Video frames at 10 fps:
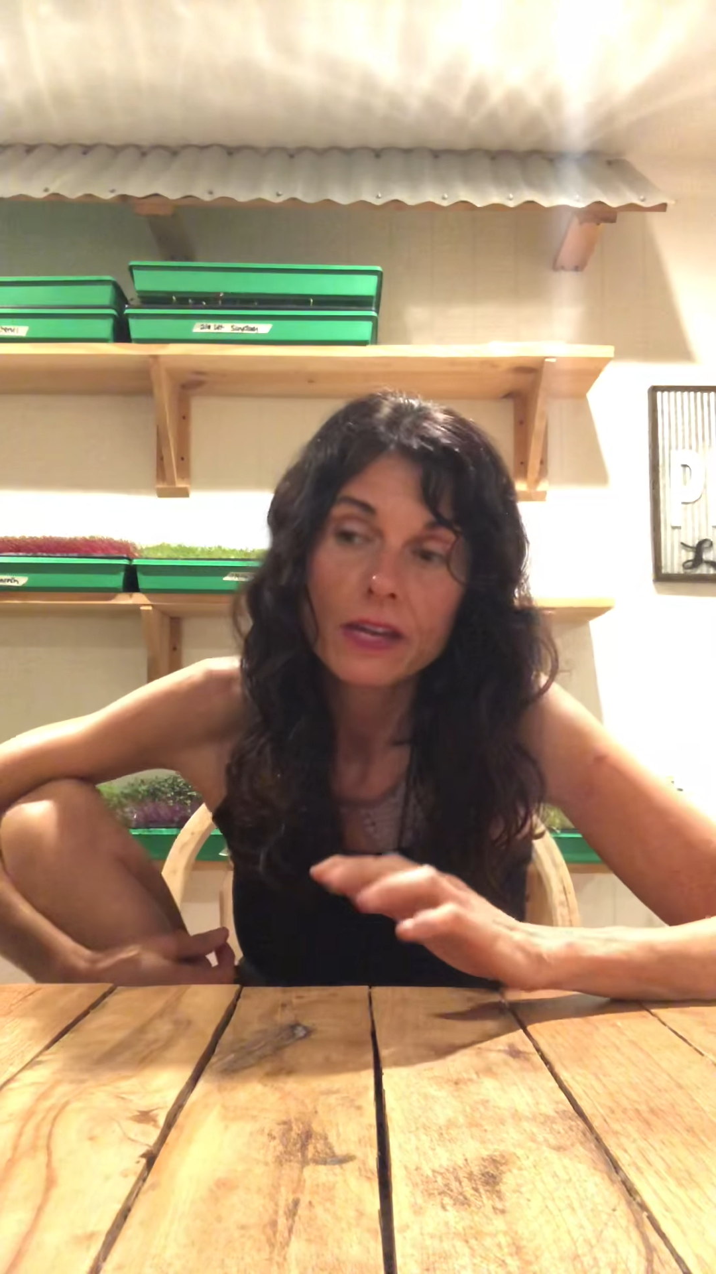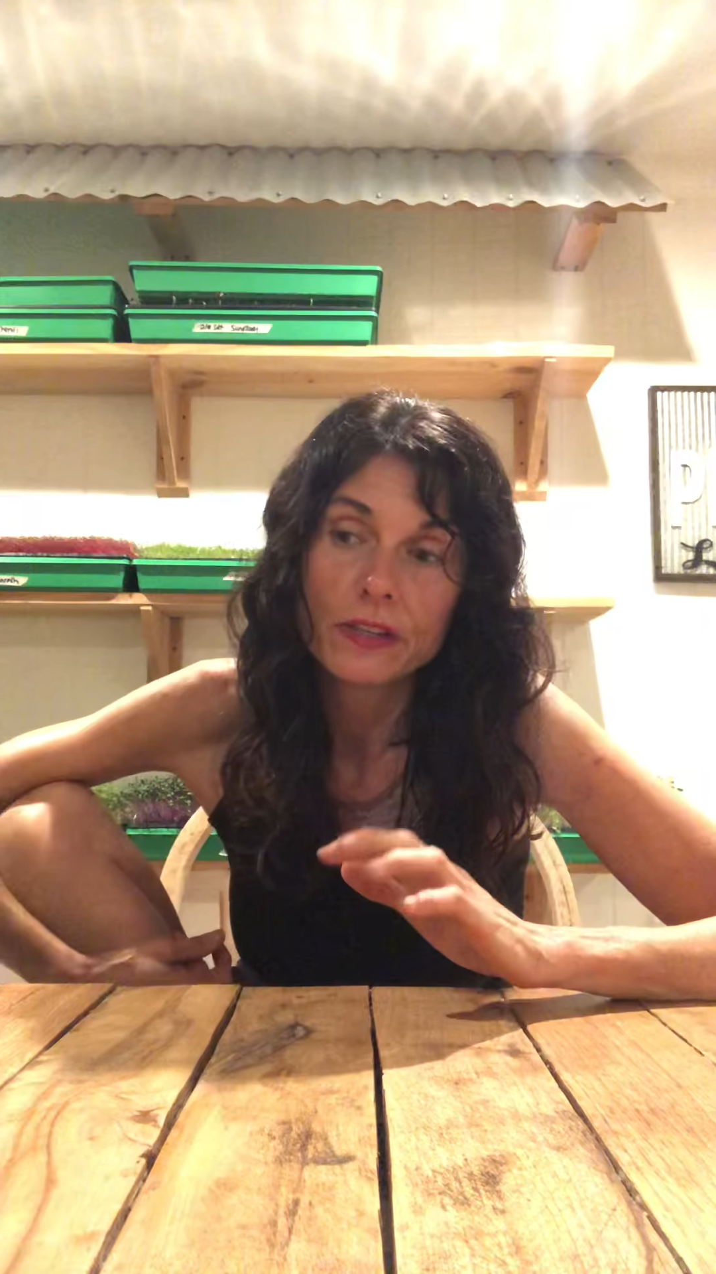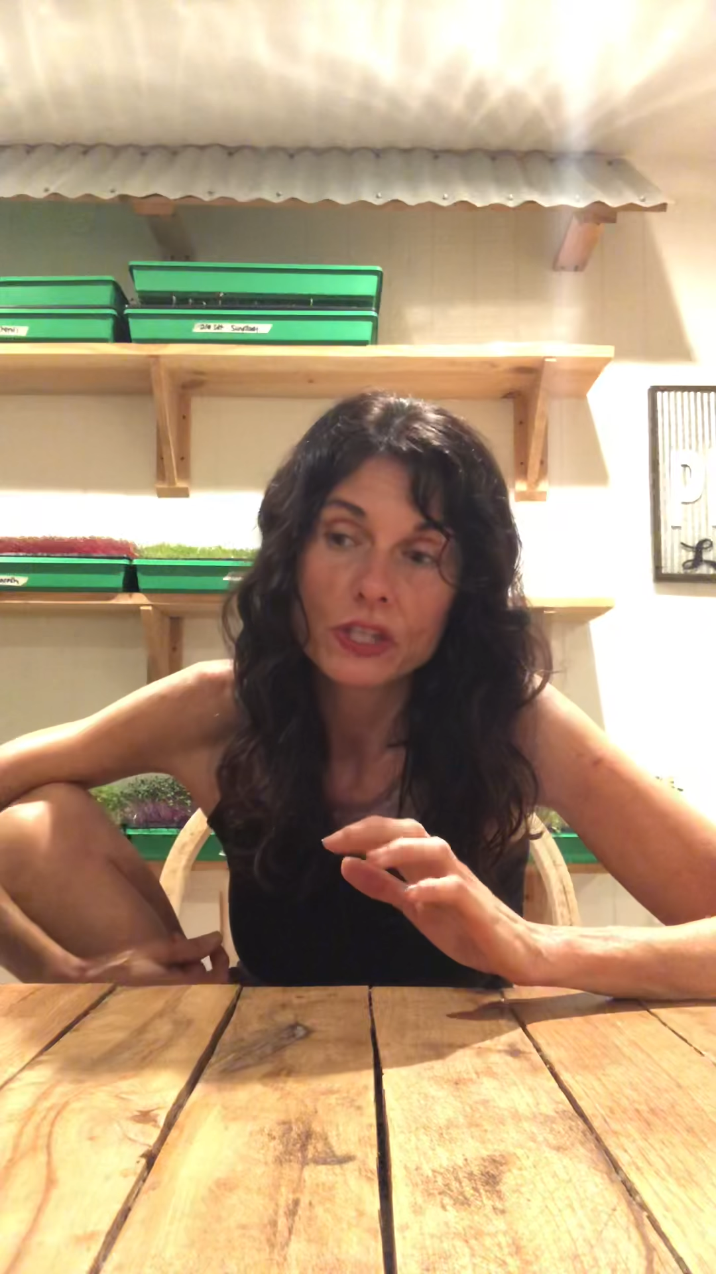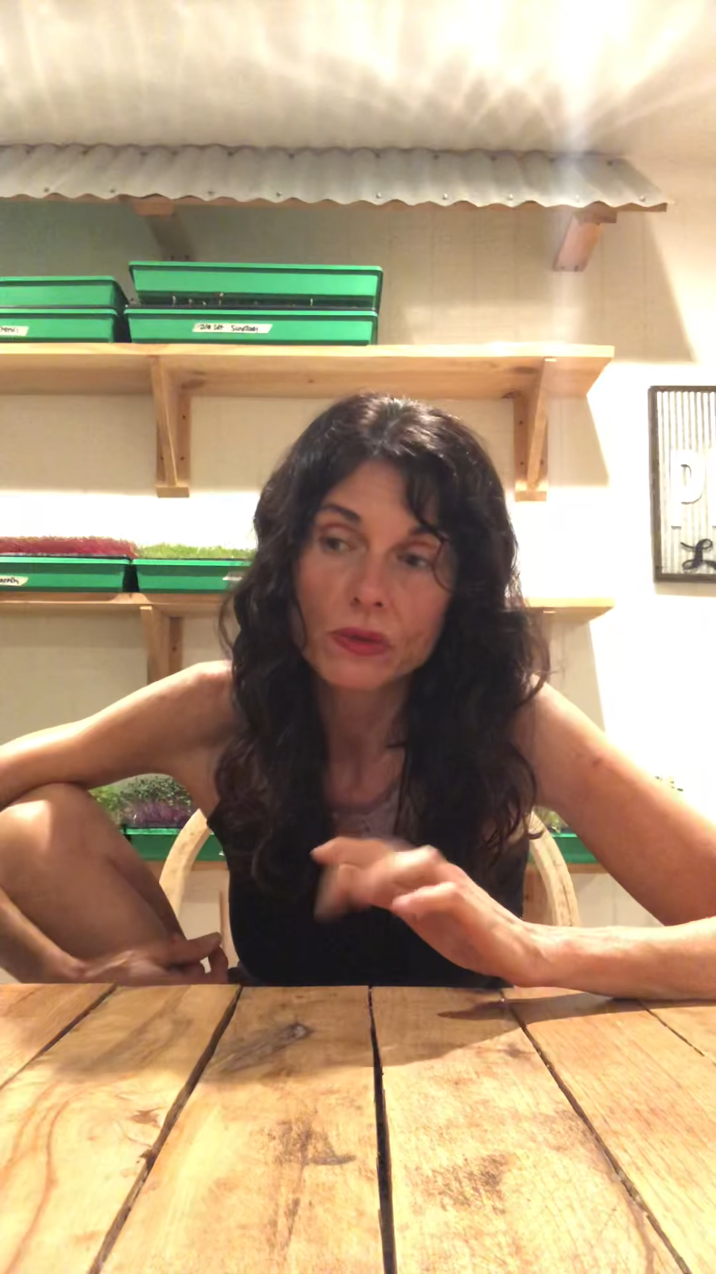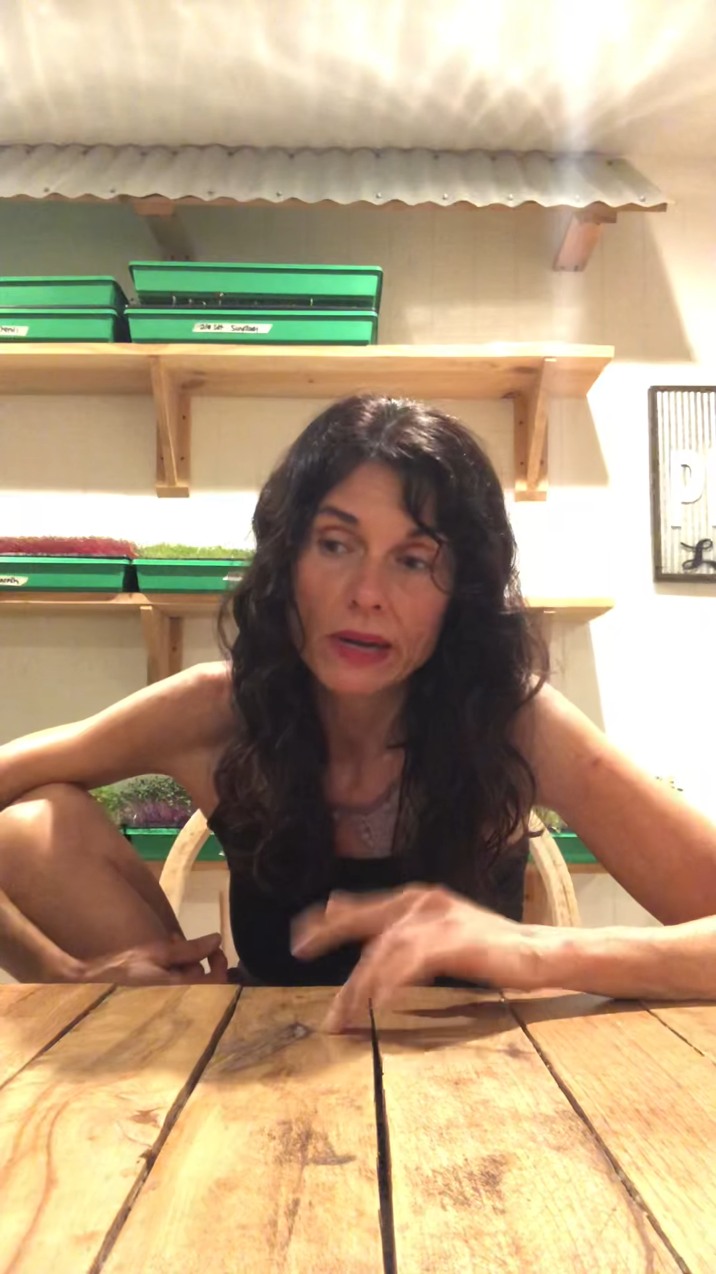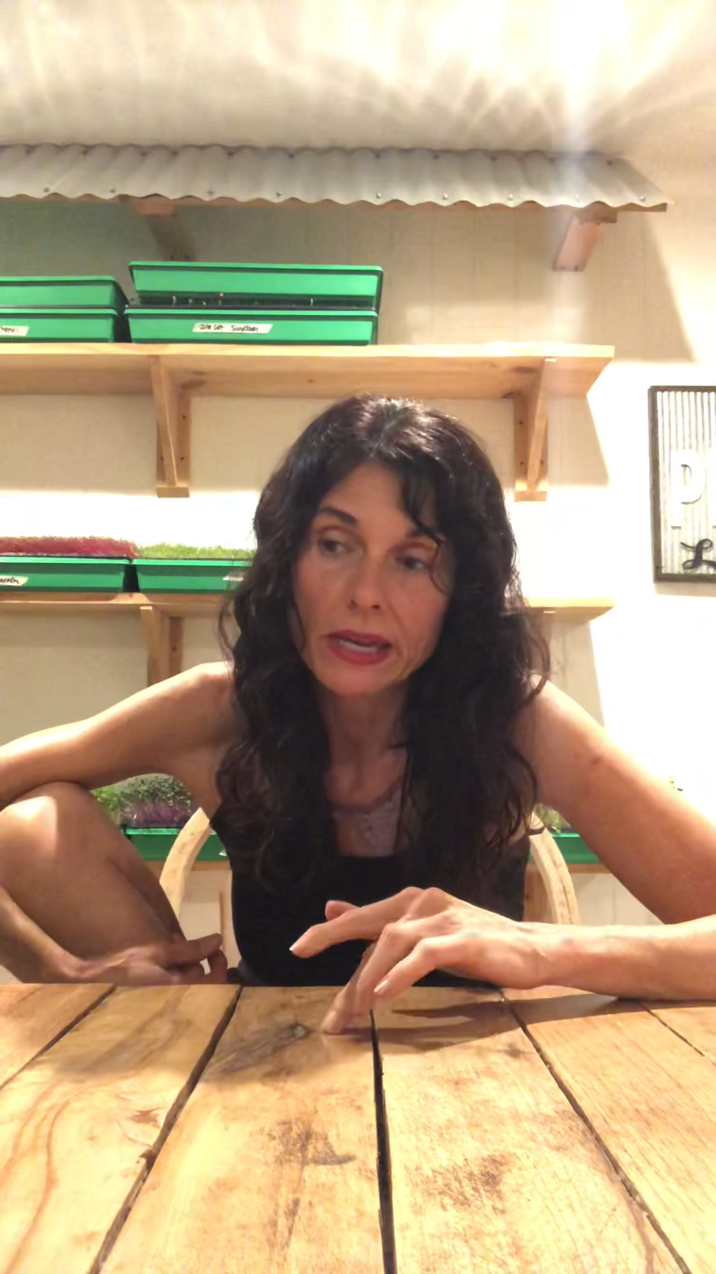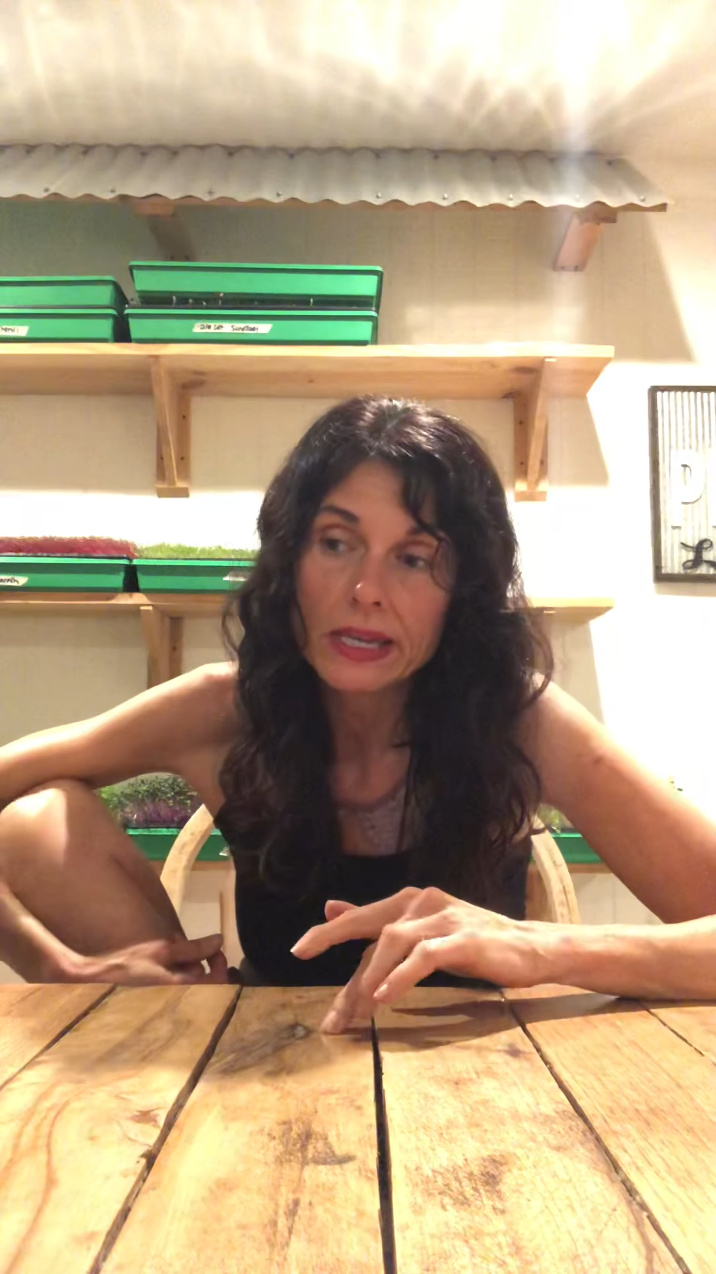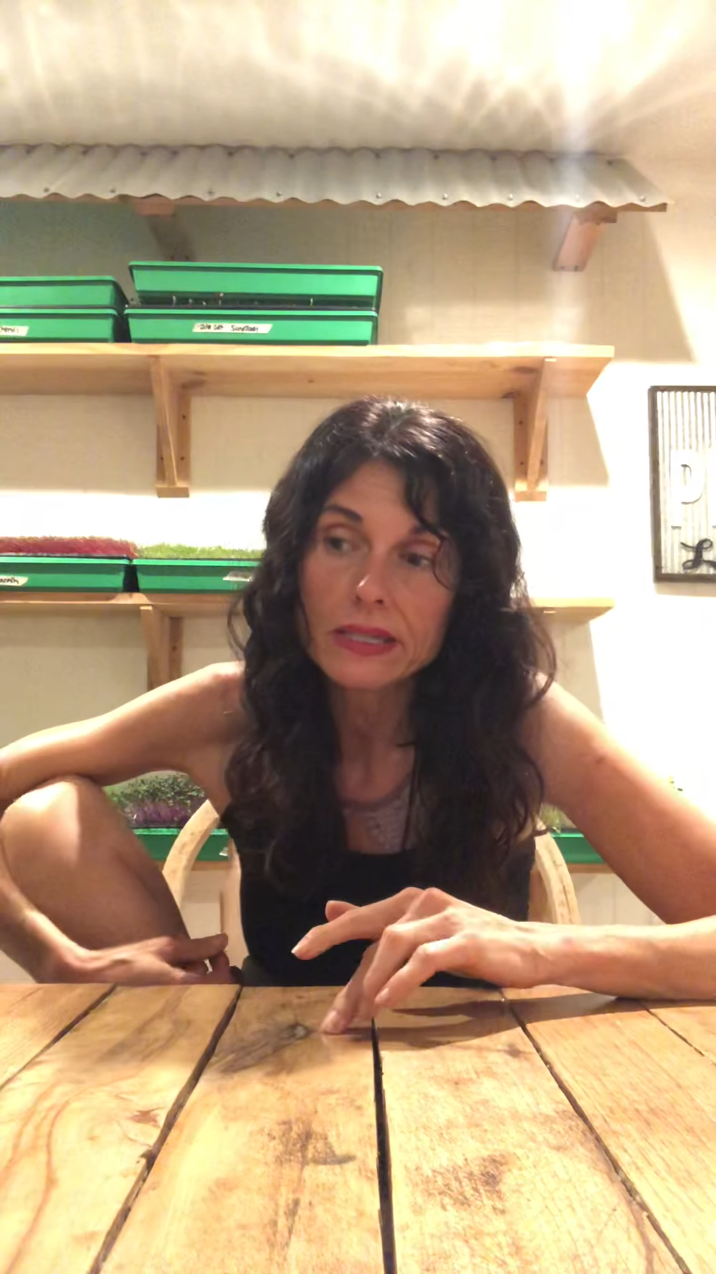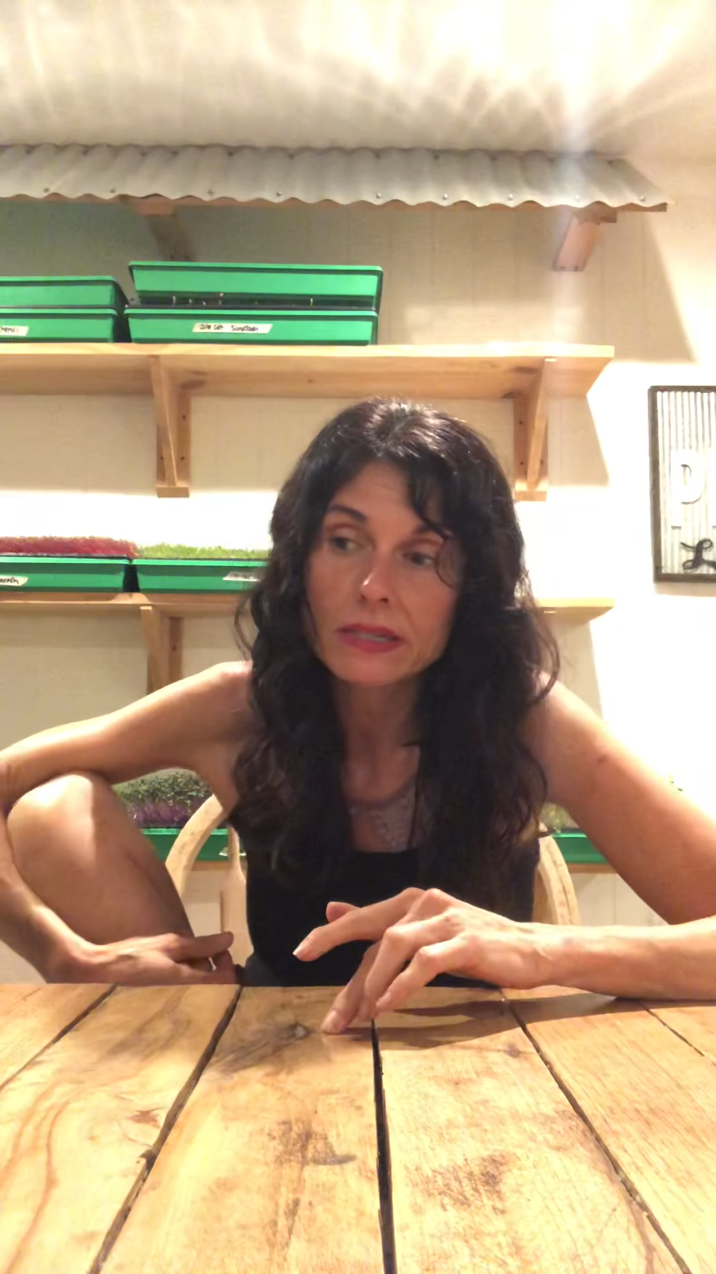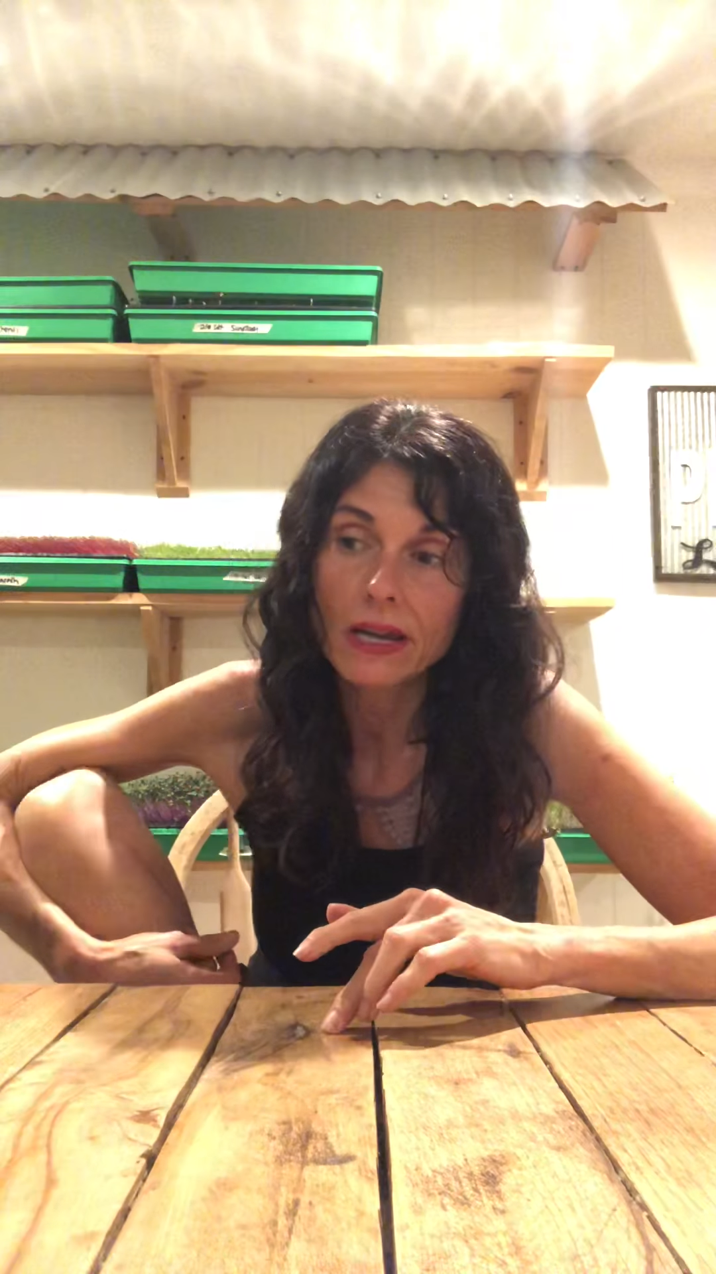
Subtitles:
The trays,